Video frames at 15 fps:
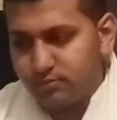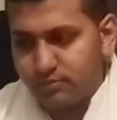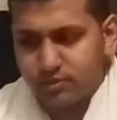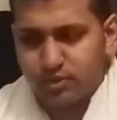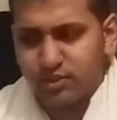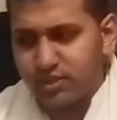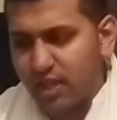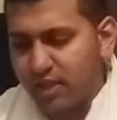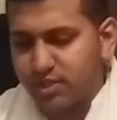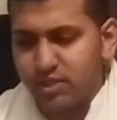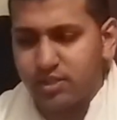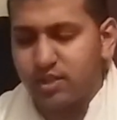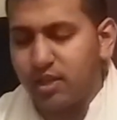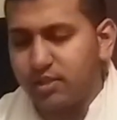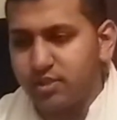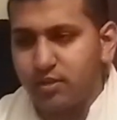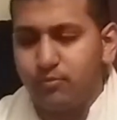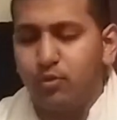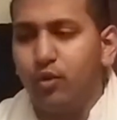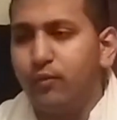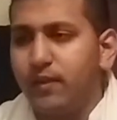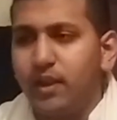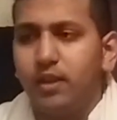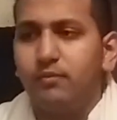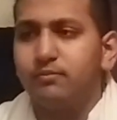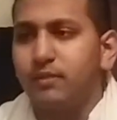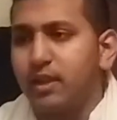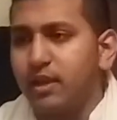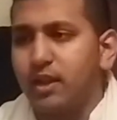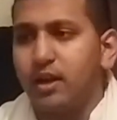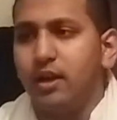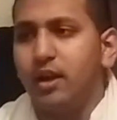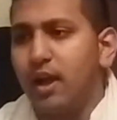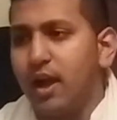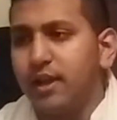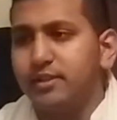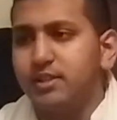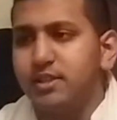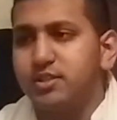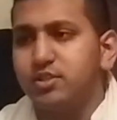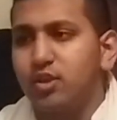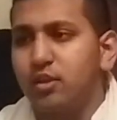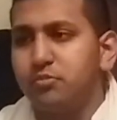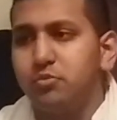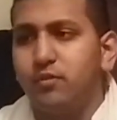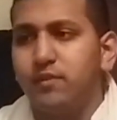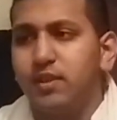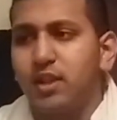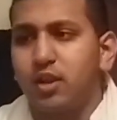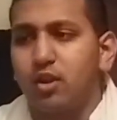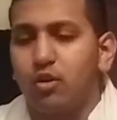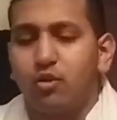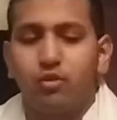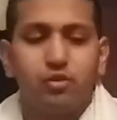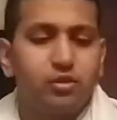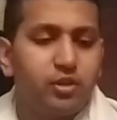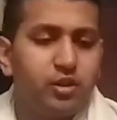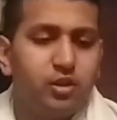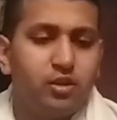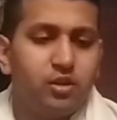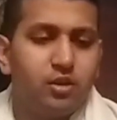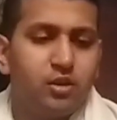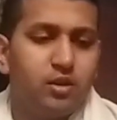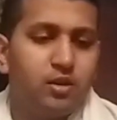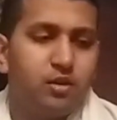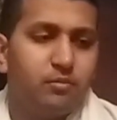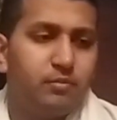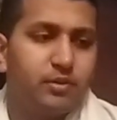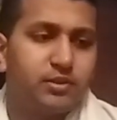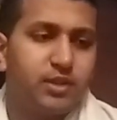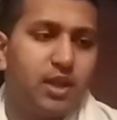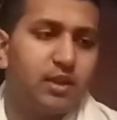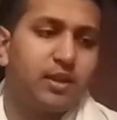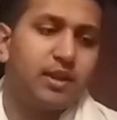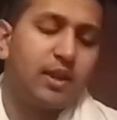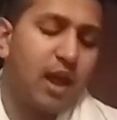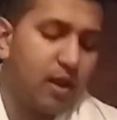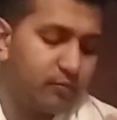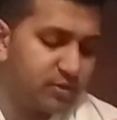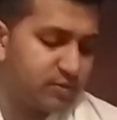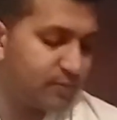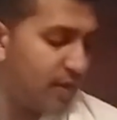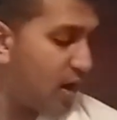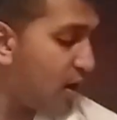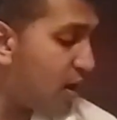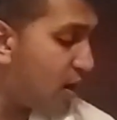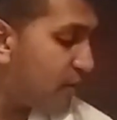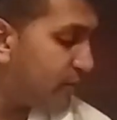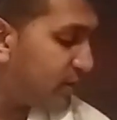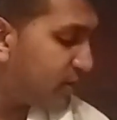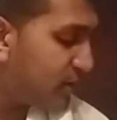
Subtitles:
So it's not just because of the movie. Like, I did saw the movie, like, early. But then, like, I was very